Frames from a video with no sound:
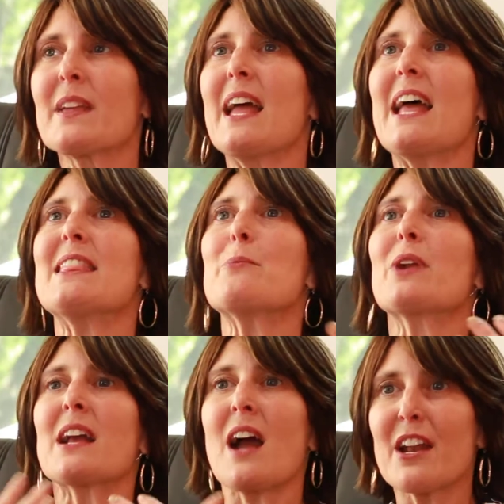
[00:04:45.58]
And then when
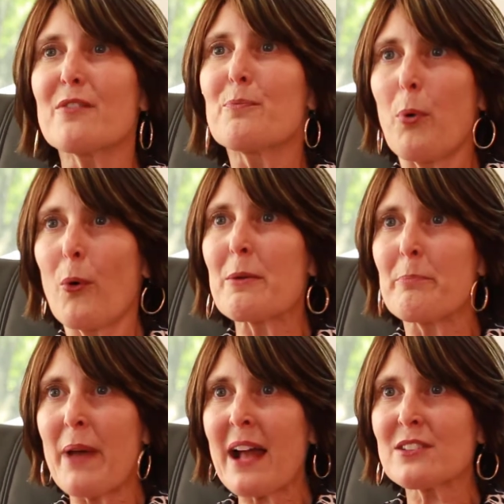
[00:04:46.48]
I kind of point
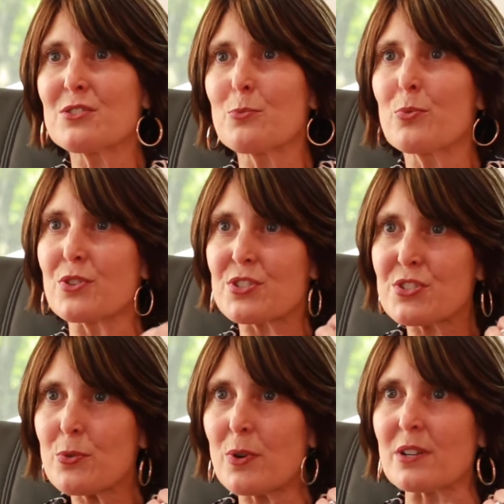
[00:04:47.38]
back to the
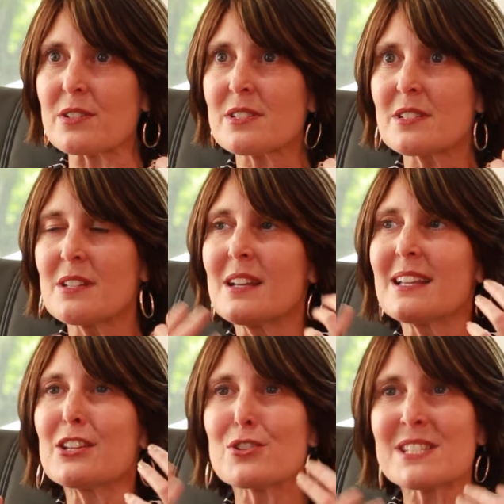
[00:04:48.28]
source,
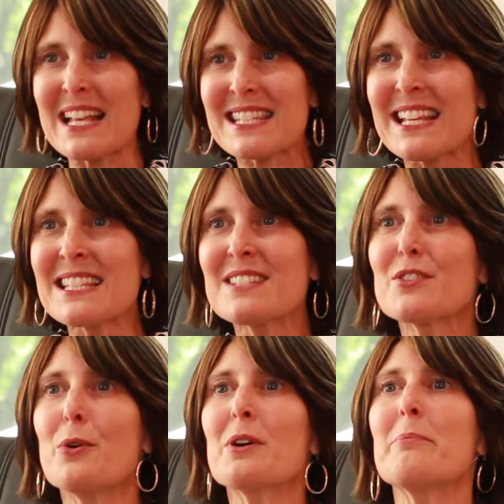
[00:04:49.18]
there's that sense of
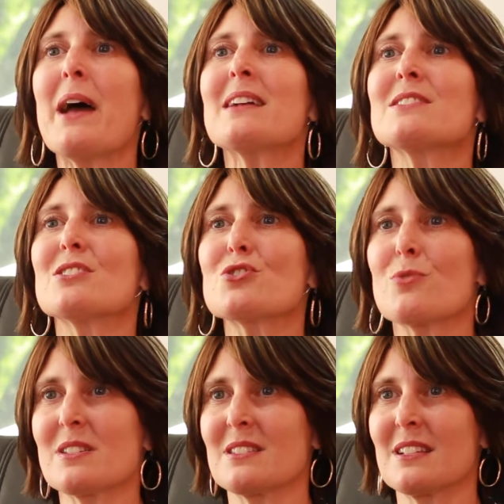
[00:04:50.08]
going back to
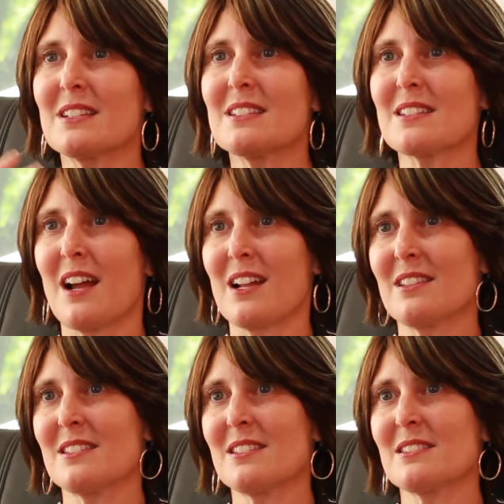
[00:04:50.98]
trusting the design of
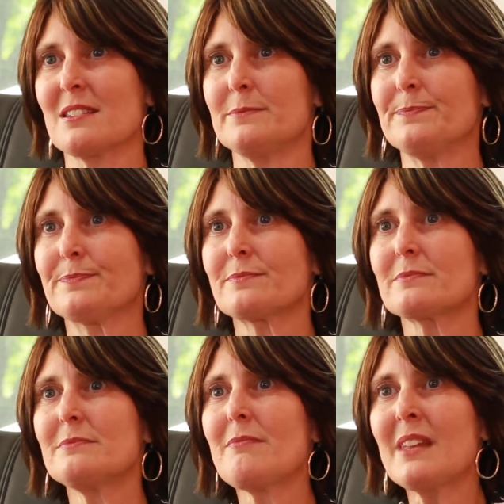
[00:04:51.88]
the system.
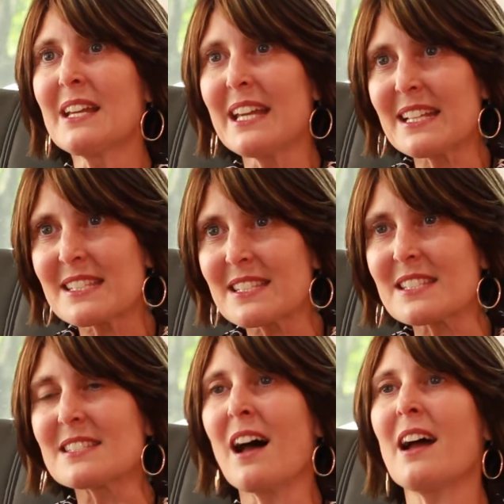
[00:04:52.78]
It's
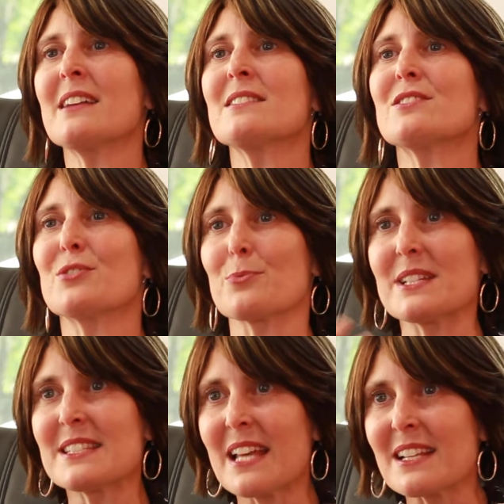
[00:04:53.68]
designed to
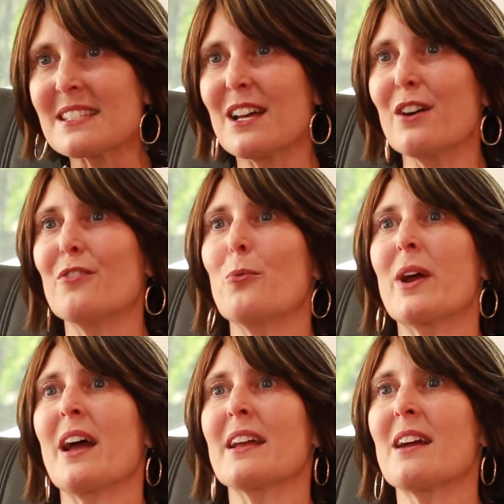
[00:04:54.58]
reset itself
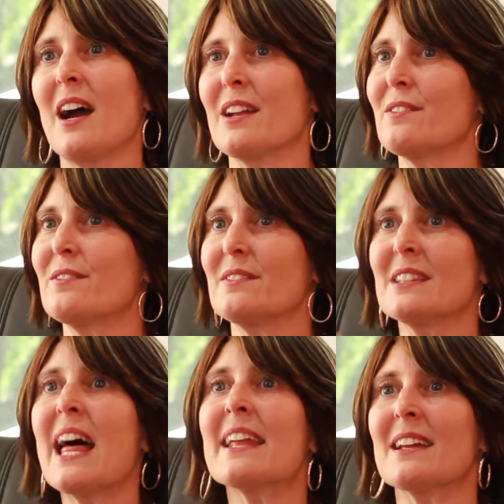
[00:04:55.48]
when I kind of
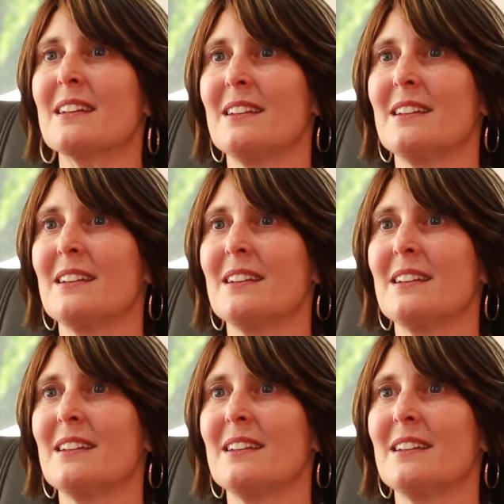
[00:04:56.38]
let it.